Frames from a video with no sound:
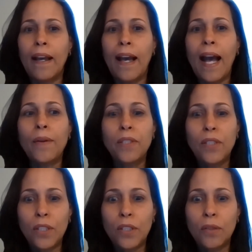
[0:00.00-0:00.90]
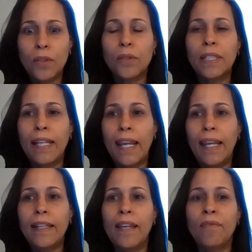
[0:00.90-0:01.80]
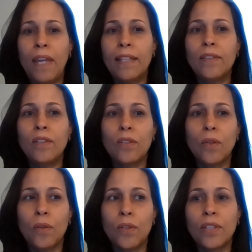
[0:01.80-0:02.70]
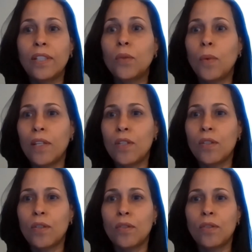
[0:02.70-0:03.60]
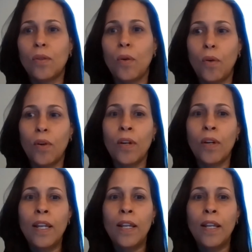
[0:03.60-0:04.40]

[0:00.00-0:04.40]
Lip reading: How do you create events or situations or